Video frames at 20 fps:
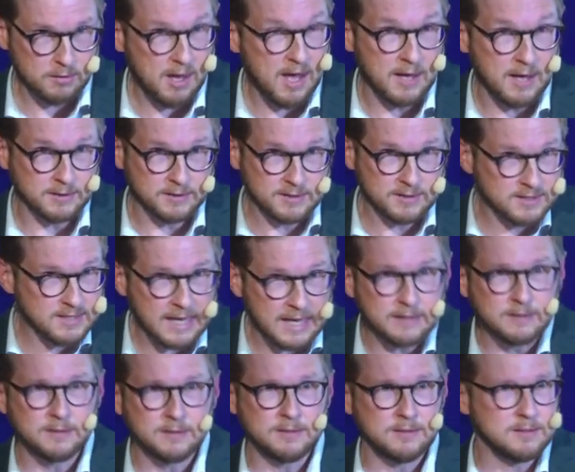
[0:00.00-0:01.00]
as
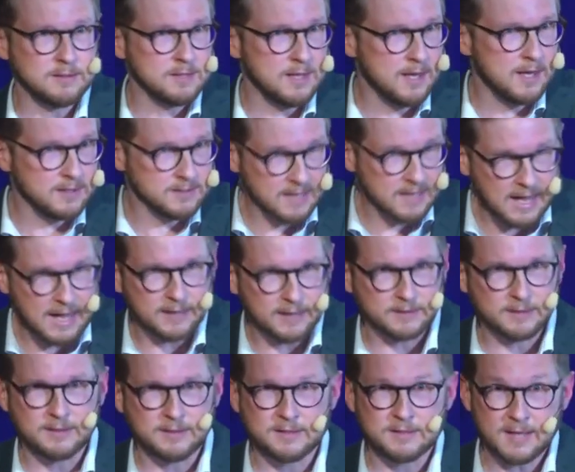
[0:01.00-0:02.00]
scientists as
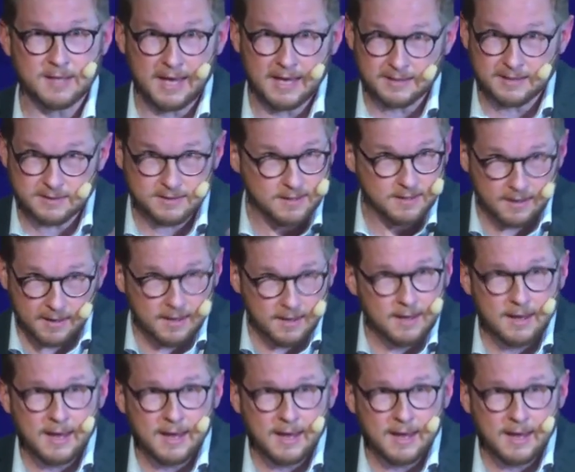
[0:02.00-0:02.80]
artists as